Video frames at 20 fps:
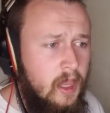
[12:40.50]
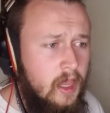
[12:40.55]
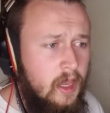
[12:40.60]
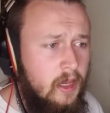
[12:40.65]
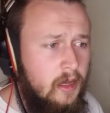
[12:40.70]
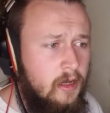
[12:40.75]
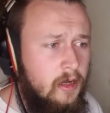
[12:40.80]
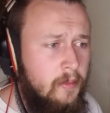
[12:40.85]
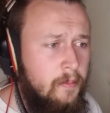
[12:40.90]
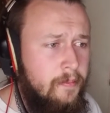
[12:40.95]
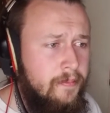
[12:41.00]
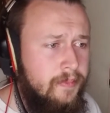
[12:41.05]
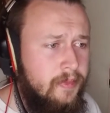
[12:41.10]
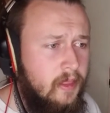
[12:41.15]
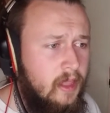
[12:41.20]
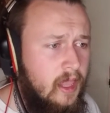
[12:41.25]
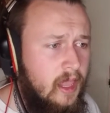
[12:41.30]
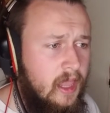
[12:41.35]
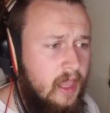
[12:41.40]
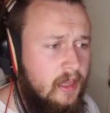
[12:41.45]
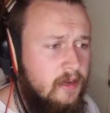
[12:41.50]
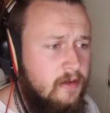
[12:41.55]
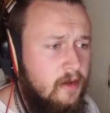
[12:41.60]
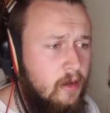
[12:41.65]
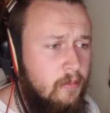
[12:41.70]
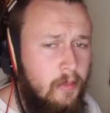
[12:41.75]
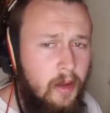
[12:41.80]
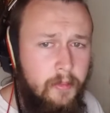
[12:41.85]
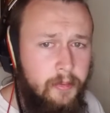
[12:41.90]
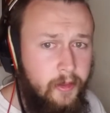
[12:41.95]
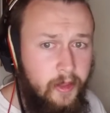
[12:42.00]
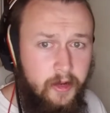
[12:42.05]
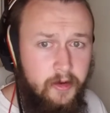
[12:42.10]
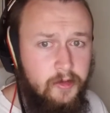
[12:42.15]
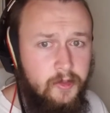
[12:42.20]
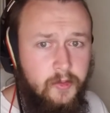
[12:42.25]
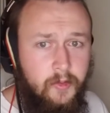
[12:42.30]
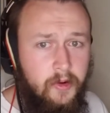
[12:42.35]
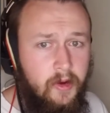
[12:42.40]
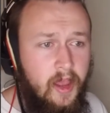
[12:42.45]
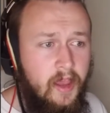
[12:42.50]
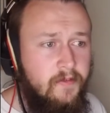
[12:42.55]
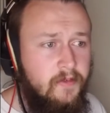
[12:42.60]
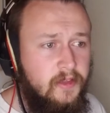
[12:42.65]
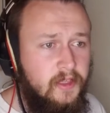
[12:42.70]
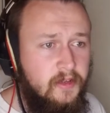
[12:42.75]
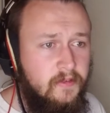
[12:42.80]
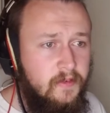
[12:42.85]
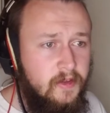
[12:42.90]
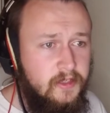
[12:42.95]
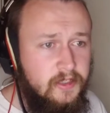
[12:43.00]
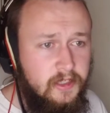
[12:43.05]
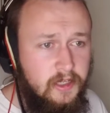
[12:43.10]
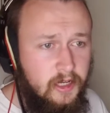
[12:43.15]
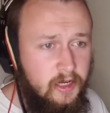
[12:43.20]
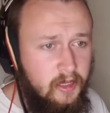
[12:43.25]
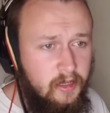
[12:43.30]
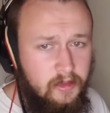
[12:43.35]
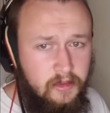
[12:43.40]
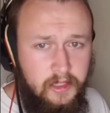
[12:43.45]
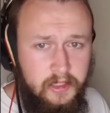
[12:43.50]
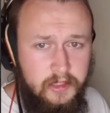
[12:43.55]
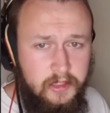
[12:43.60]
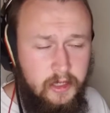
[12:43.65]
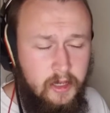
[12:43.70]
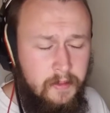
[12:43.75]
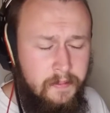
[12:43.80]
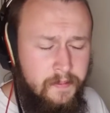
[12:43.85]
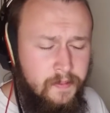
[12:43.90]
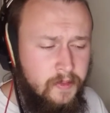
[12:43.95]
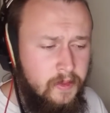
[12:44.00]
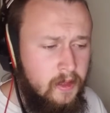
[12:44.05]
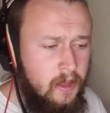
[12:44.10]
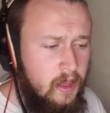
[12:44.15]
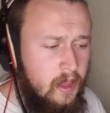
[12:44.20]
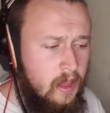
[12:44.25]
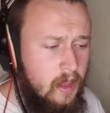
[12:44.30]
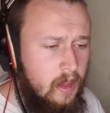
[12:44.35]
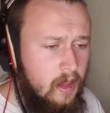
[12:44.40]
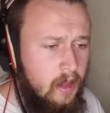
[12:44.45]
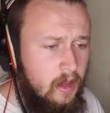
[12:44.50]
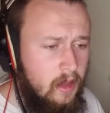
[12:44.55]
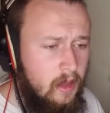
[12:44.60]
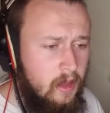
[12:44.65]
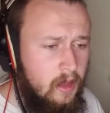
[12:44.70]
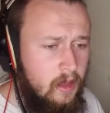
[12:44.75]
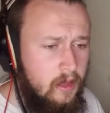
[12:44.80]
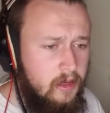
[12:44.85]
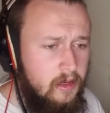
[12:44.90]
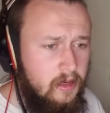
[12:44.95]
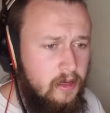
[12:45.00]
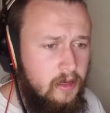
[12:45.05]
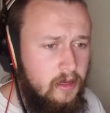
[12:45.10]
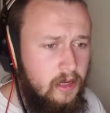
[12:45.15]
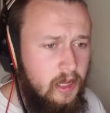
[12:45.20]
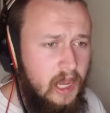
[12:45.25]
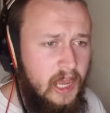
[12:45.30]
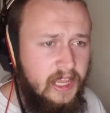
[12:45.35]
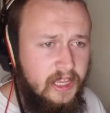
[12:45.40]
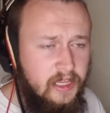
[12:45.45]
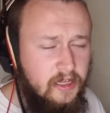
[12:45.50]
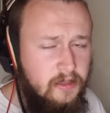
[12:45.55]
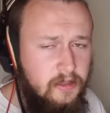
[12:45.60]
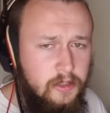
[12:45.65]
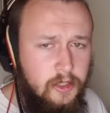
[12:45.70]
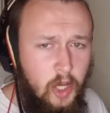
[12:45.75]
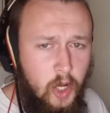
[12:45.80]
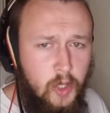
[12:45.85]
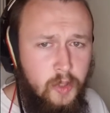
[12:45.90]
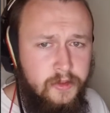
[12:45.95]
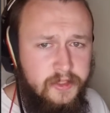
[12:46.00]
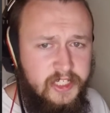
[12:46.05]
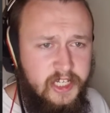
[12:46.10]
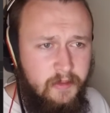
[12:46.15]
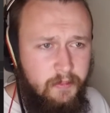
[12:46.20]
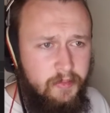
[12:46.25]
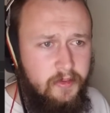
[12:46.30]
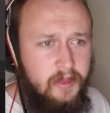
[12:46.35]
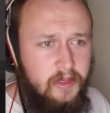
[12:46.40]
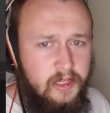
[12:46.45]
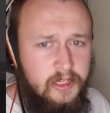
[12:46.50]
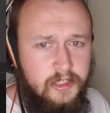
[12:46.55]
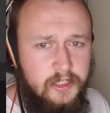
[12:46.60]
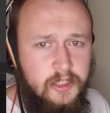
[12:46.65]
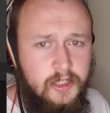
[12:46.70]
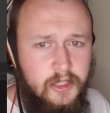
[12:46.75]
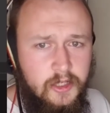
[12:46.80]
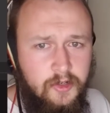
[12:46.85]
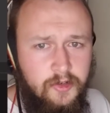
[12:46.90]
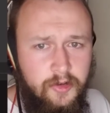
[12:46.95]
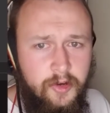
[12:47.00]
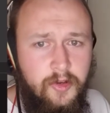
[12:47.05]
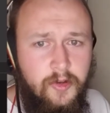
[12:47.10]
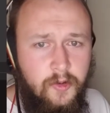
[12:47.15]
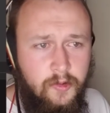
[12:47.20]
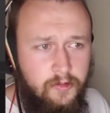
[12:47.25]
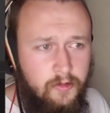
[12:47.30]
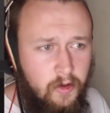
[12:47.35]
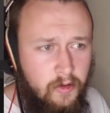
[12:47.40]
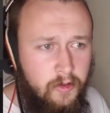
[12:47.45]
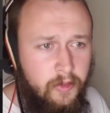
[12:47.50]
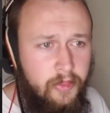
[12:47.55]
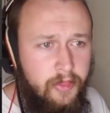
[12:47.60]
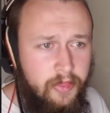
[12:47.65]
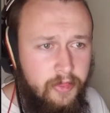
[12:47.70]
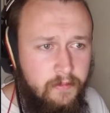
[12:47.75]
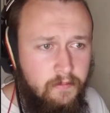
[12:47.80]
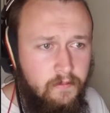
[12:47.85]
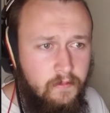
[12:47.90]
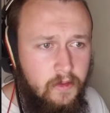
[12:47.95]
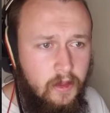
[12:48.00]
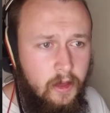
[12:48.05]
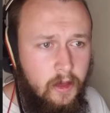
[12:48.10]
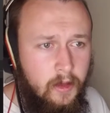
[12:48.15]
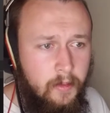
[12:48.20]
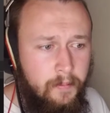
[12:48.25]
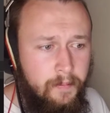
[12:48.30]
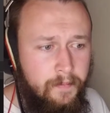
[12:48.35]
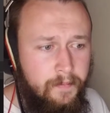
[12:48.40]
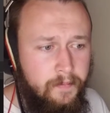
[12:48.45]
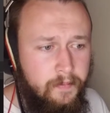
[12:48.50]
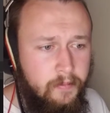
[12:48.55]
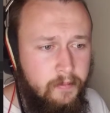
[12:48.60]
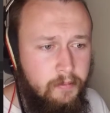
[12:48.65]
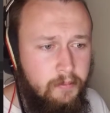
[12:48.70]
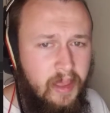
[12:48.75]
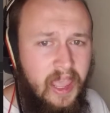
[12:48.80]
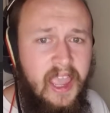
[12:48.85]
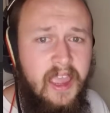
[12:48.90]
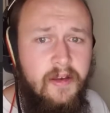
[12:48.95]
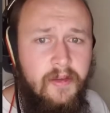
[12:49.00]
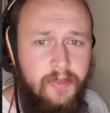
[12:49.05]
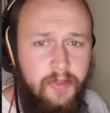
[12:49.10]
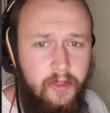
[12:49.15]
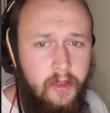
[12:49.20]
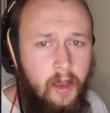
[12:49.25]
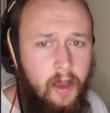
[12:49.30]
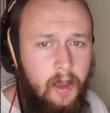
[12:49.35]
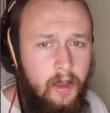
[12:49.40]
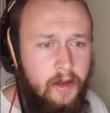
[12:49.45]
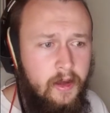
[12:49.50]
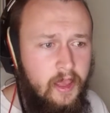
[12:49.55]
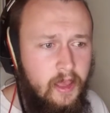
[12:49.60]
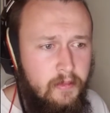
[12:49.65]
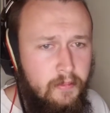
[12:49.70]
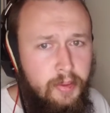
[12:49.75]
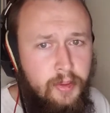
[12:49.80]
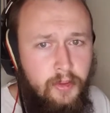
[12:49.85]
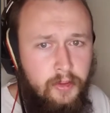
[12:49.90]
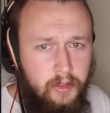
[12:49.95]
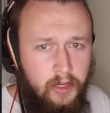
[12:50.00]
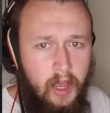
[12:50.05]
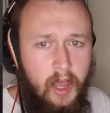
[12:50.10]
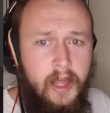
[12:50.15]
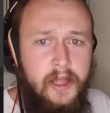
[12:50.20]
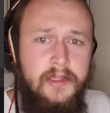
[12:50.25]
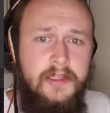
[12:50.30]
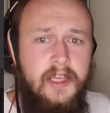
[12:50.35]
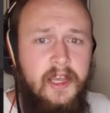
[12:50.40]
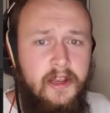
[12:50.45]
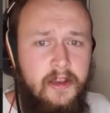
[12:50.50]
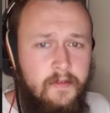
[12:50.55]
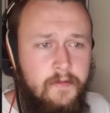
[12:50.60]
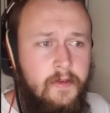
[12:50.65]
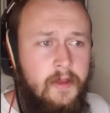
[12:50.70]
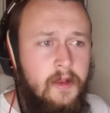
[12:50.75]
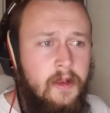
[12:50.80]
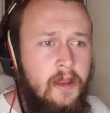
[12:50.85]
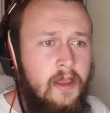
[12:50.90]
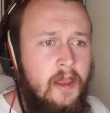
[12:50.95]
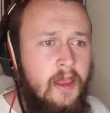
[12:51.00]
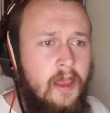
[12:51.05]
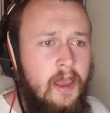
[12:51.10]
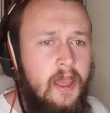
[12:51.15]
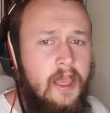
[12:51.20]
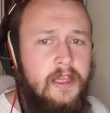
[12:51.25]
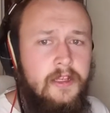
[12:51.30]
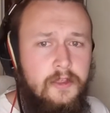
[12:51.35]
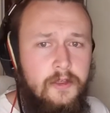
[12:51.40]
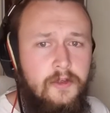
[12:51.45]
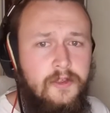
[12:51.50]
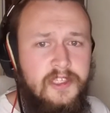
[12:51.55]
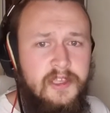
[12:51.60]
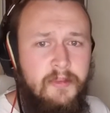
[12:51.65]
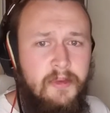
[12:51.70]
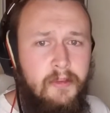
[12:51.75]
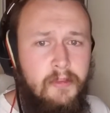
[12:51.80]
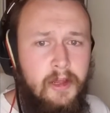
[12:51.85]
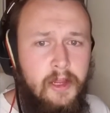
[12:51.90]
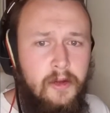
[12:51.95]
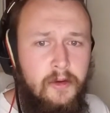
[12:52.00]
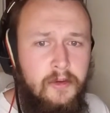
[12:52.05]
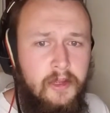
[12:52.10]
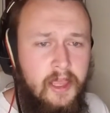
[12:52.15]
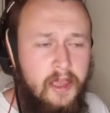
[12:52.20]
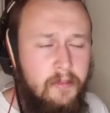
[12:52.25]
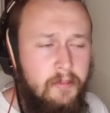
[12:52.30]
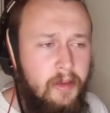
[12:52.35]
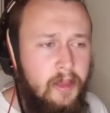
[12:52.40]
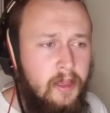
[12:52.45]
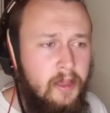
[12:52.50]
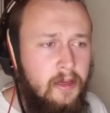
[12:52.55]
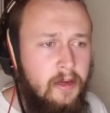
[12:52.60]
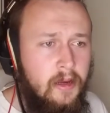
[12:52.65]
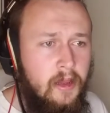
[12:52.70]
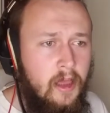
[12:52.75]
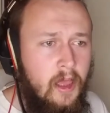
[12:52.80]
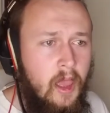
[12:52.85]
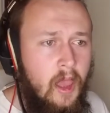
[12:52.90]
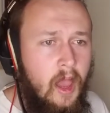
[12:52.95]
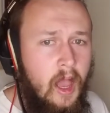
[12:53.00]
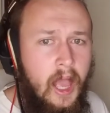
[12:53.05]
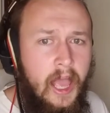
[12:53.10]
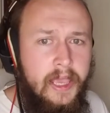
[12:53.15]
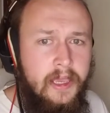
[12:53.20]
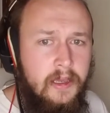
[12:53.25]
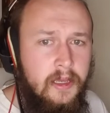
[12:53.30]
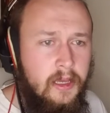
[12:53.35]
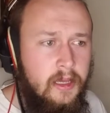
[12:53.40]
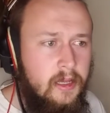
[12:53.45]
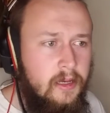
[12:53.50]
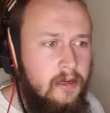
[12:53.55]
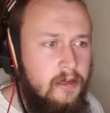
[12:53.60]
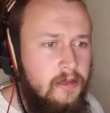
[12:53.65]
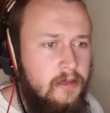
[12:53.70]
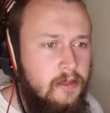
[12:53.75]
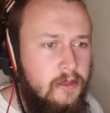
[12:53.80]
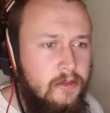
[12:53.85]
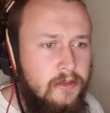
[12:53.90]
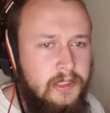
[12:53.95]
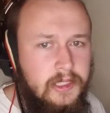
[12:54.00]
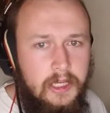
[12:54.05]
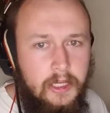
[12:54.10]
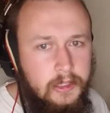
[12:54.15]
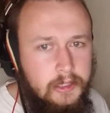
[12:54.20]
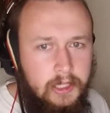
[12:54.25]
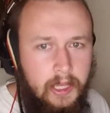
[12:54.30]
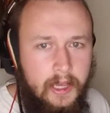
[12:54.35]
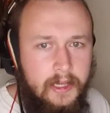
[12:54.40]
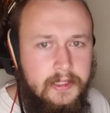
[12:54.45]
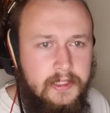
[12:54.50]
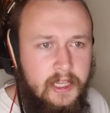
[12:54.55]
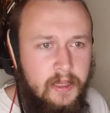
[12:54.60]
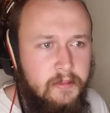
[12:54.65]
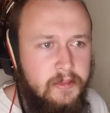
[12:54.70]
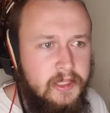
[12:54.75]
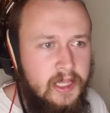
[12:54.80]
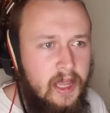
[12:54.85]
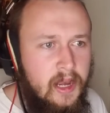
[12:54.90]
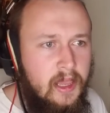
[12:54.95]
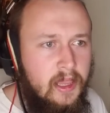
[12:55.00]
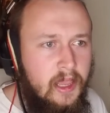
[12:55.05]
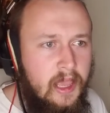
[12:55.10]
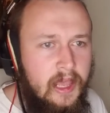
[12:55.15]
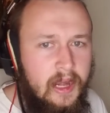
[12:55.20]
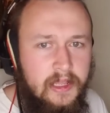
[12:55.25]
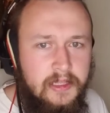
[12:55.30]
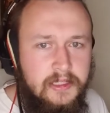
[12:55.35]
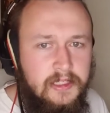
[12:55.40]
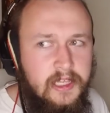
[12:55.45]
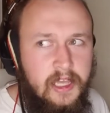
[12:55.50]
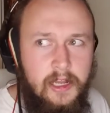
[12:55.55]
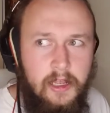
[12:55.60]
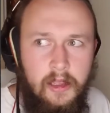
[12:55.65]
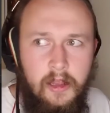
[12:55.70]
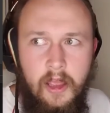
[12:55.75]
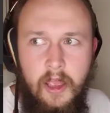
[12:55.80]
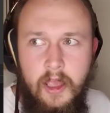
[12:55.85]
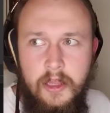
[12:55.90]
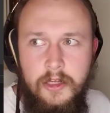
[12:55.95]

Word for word: um, and my players were heavily invested in it, let's say, uh, I can go dip into the Critical Role um, pantheon and pull gods out of it and use them in my own campaign. I can use the exact same setting and set it